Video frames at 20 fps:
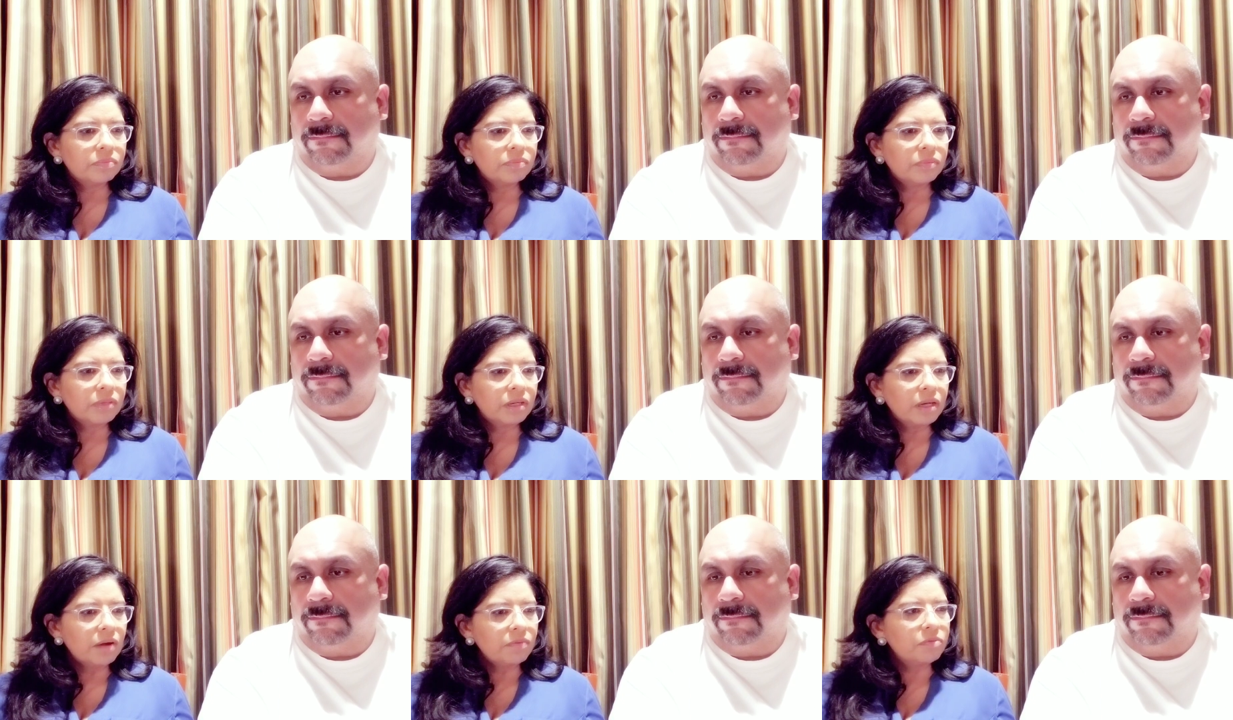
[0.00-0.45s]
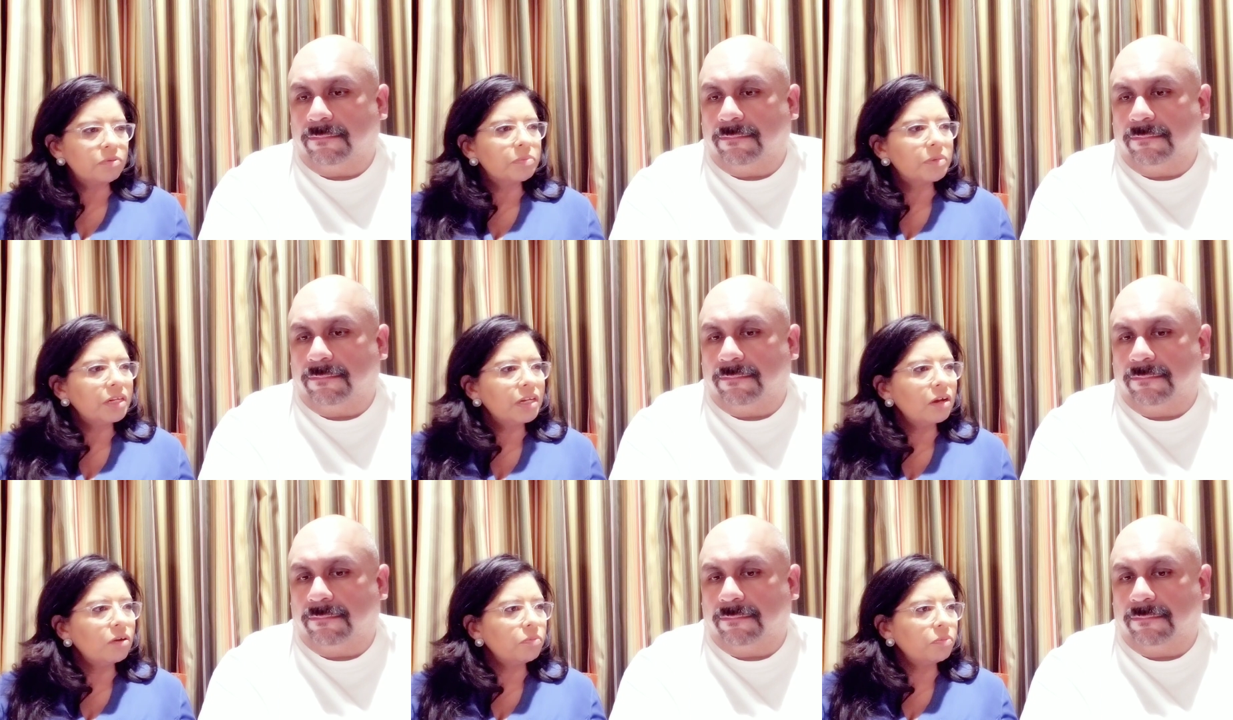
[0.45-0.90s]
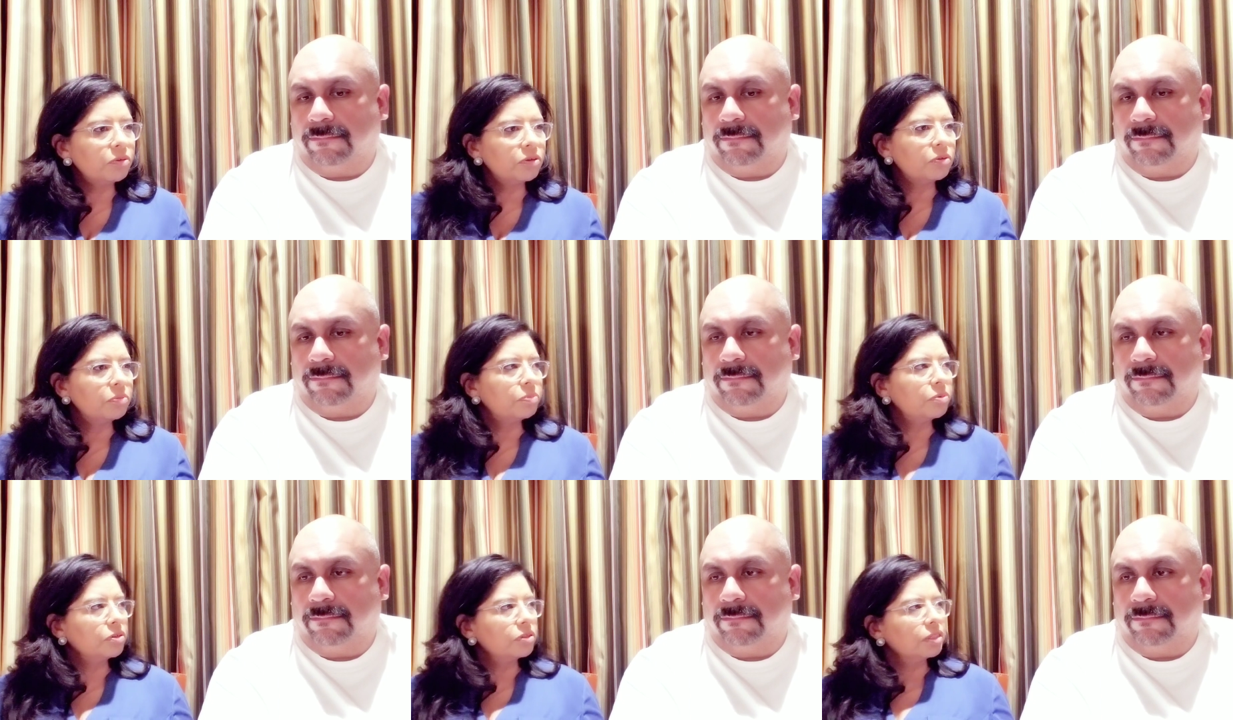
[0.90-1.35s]
Speaker 1: the government help when
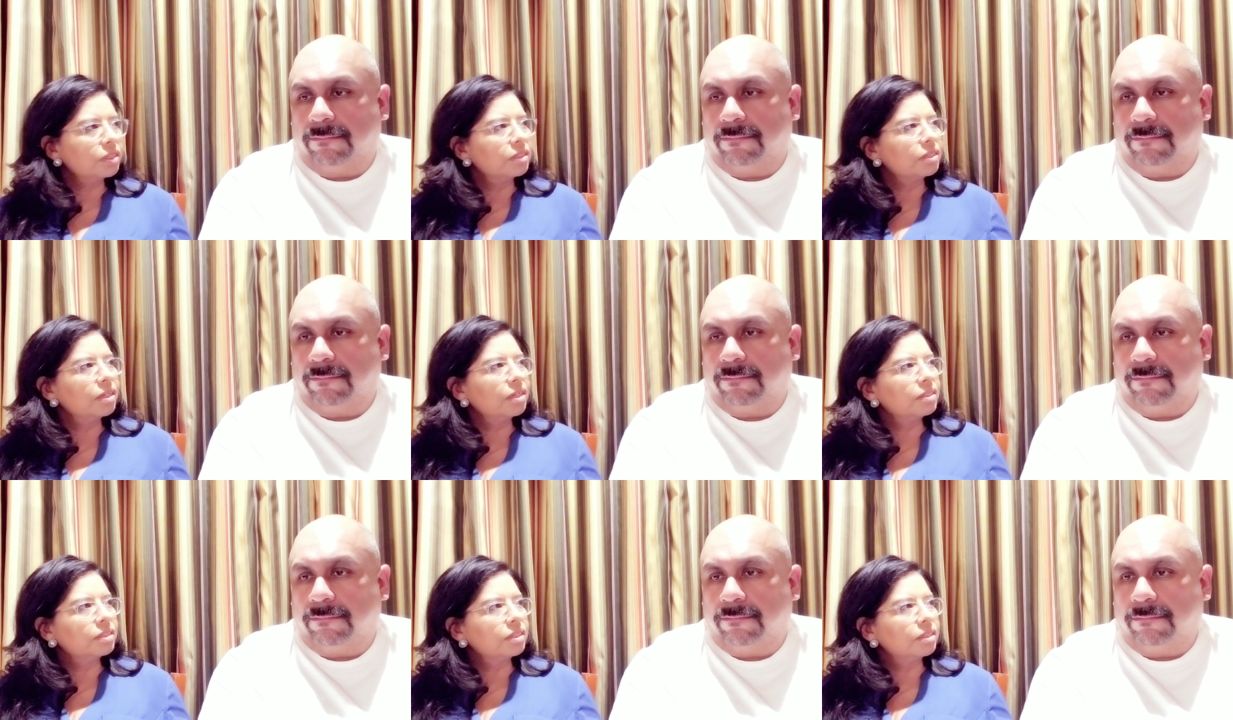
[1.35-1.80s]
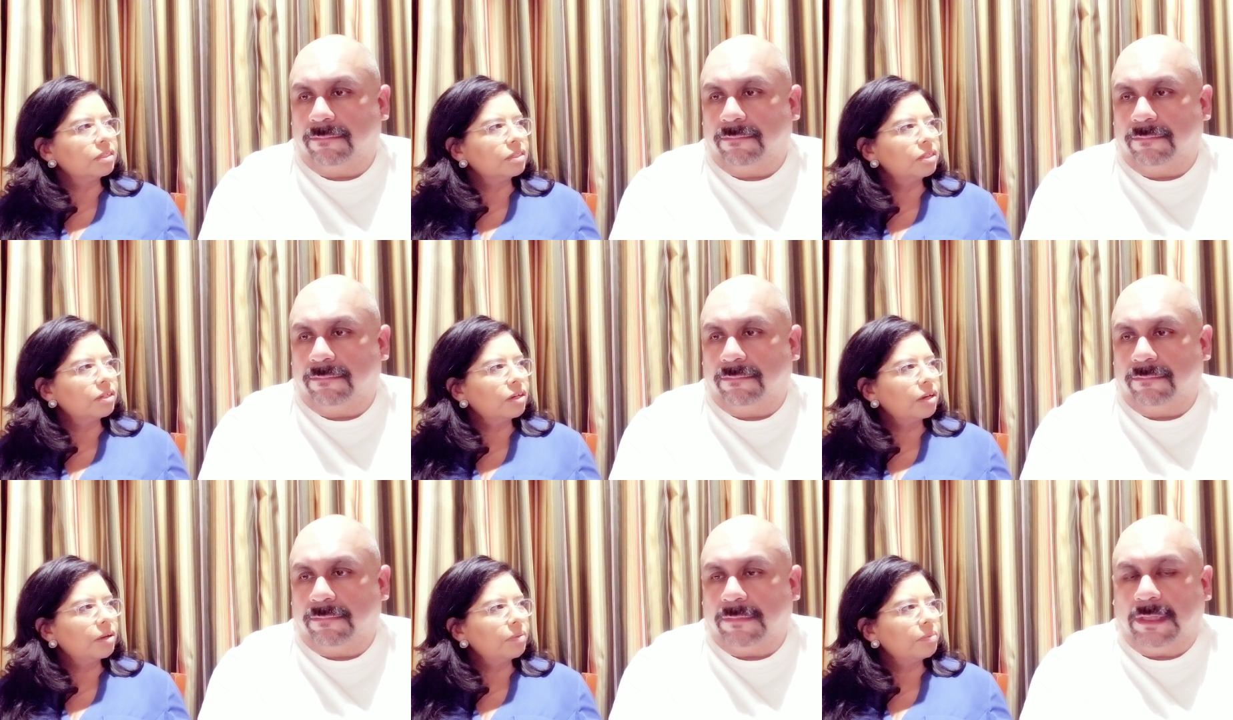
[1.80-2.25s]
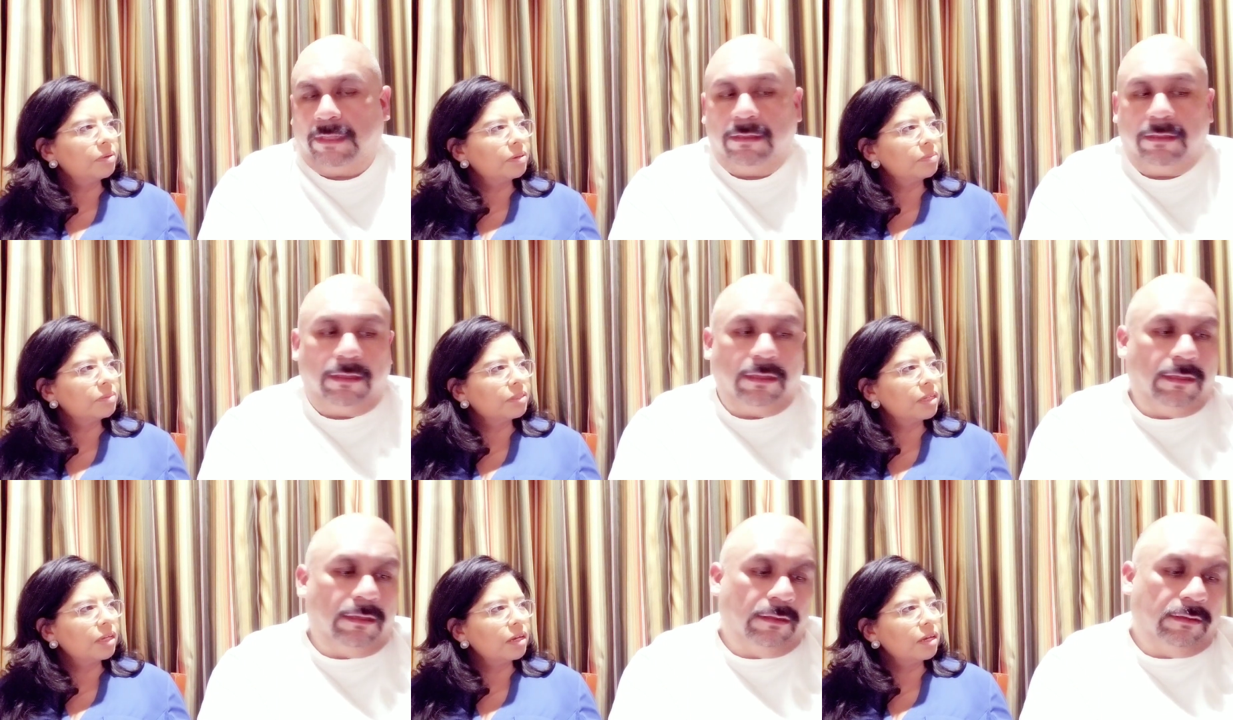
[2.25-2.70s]
a person doesn't. You get what I'm
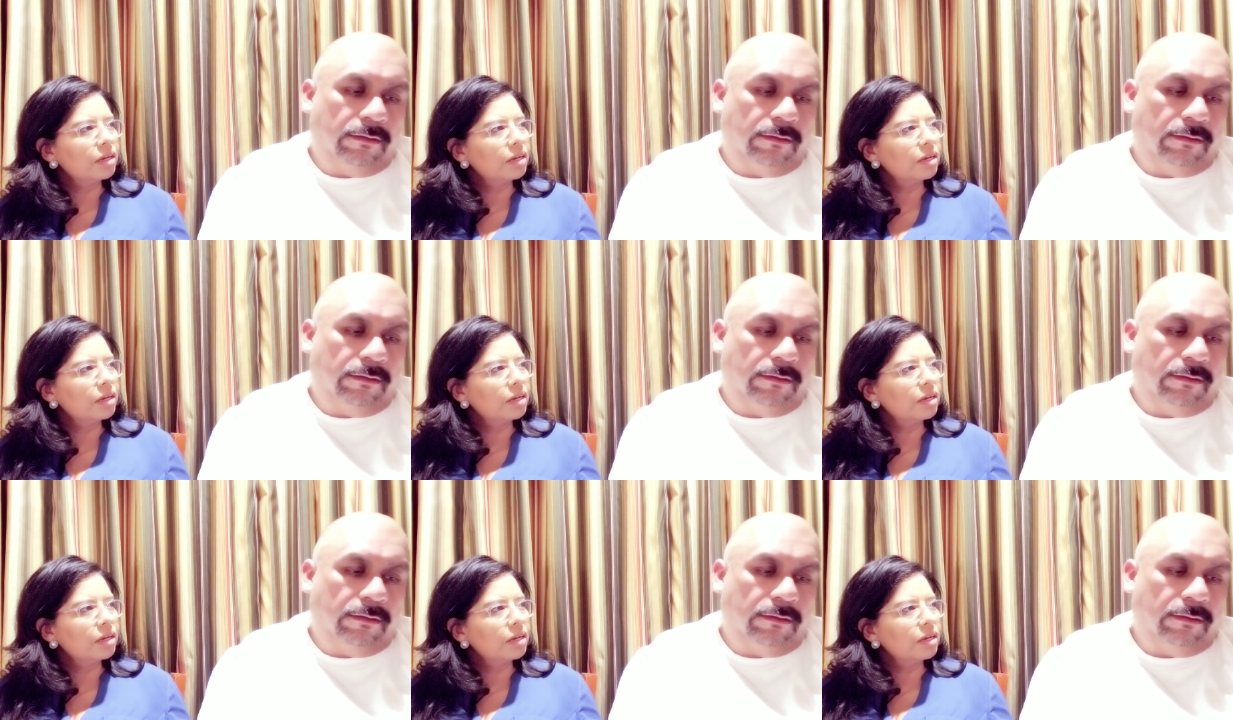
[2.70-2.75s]
yeah, saying?